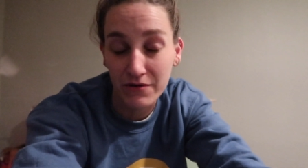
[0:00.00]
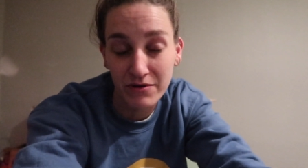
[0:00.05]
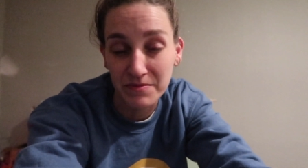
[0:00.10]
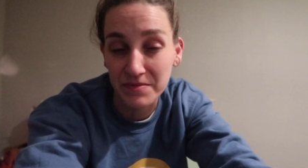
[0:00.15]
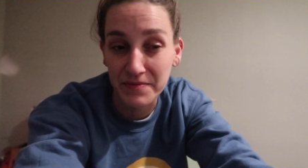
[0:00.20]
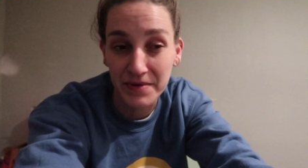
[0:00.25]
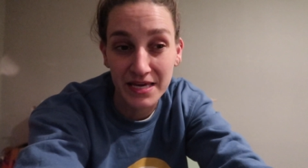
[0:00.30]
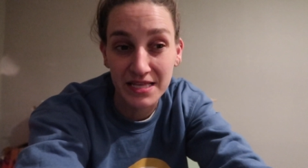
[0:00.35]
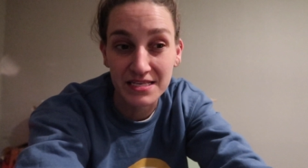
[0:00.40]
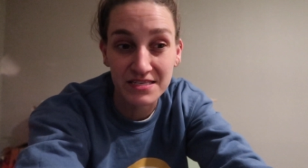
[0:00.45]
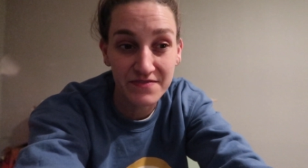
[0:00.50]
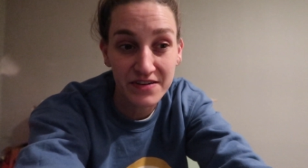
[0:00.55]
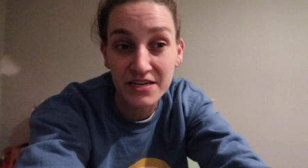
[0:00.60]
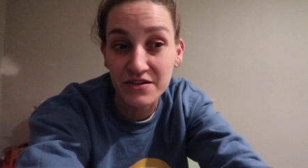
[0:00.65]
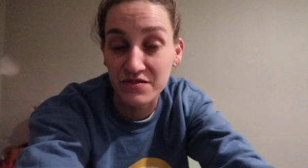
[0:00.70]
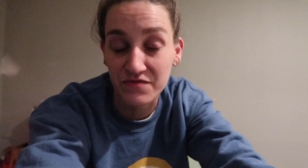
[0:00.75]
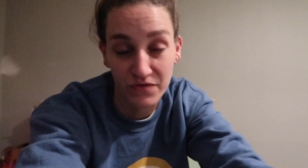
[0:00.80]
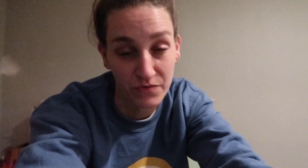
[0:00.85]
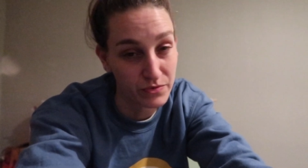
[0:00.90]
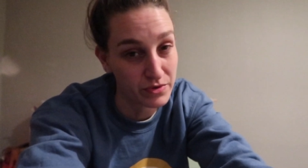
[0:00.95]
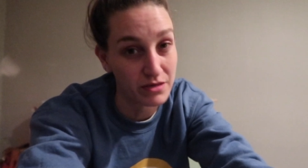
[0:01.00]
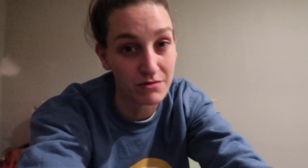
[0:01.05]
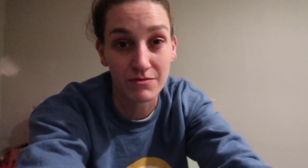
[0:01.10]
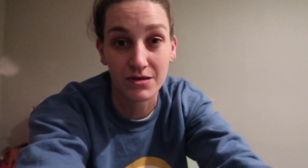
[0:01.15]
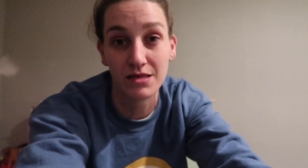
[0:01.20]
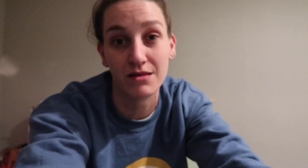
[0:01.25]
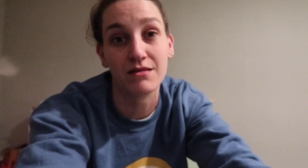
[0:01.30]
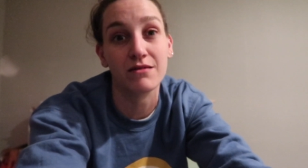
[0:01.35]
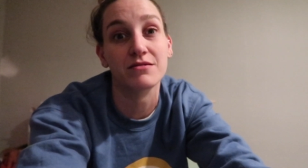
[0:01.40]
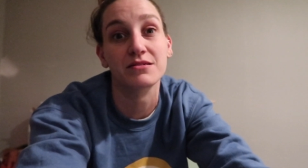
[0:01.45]
I want to be making these videos for a really,
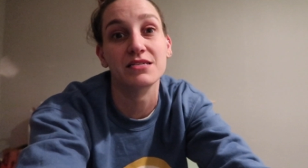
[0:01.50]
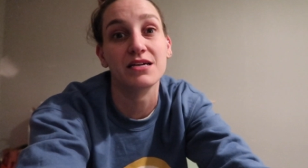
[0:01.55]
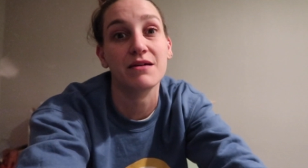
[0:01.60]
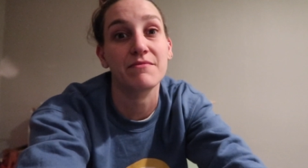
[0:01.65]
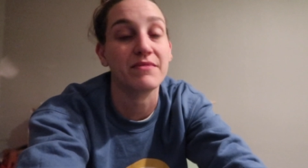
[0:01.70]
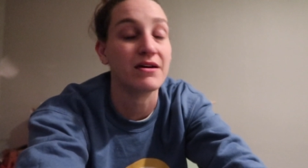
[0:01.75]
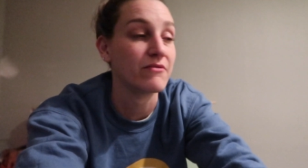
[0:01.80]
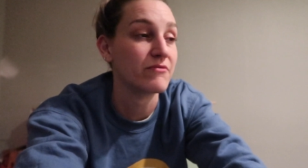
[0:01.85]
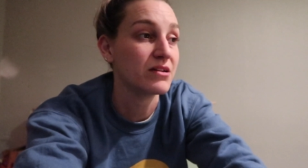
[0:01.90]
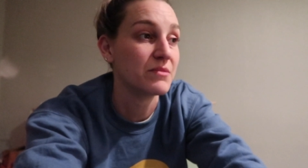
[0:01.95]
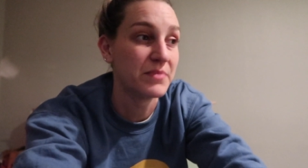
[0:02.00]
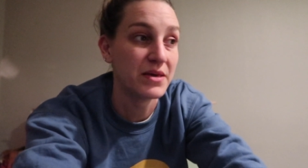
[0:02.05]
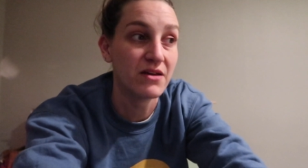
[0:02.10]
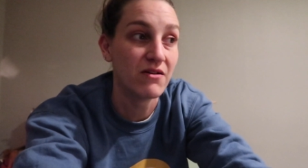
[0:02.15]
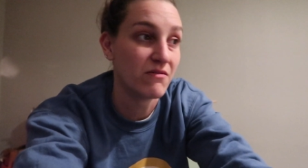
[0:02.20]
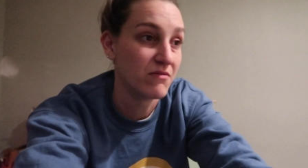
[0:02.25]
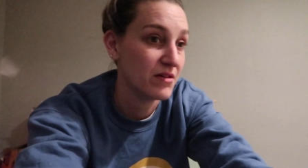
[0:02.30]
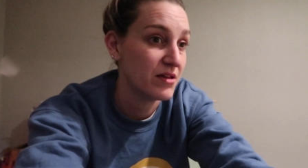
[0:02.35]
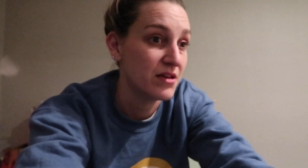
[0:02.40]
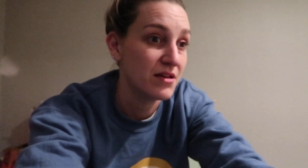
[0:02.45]
really long time. I want to be